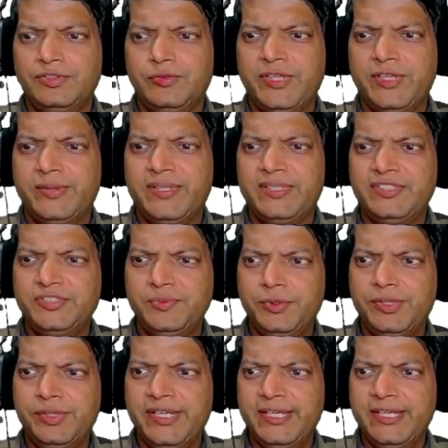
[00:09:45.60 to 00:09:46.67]
So if I run this
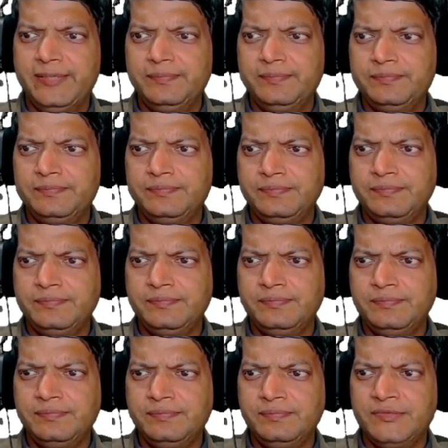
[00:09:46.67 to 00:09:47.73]
program,
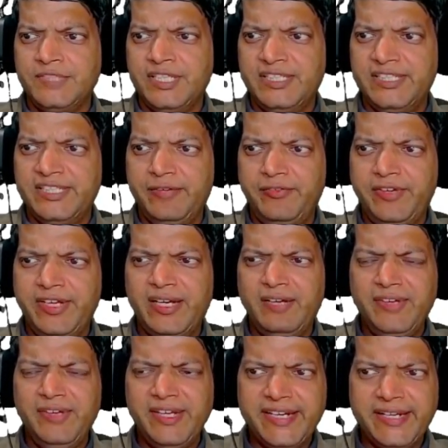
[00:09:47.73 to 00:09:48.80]
there we are
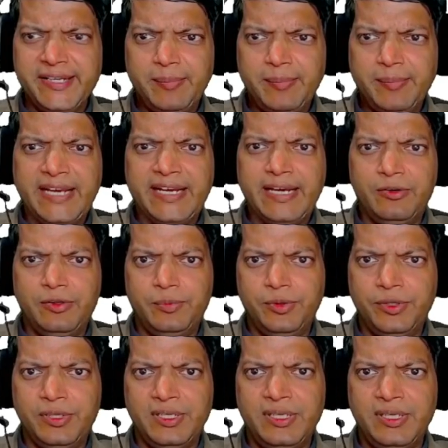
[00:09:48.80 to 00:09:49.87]
getting a blank
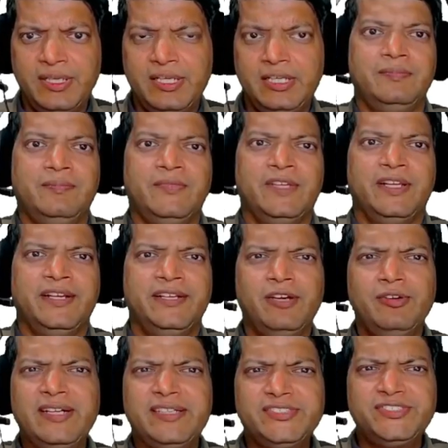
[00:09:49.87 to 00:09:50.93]
output.
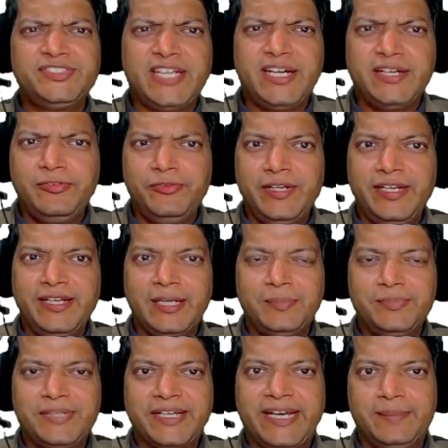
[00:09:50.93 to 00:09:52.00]
Now let us start filling
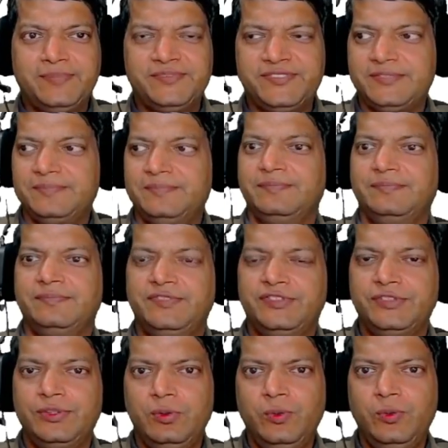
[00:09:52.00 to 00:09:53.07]
up the gaps.
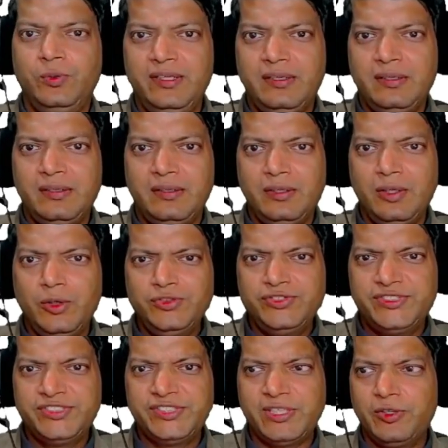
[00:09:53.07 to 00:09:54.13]
So we'll
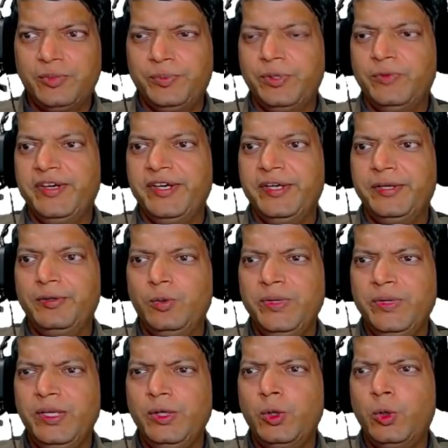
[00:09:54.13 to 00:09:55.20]
close this output window,
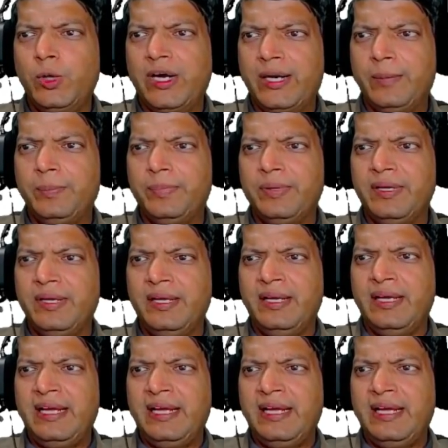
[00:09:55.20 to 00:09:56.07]
we'll go up,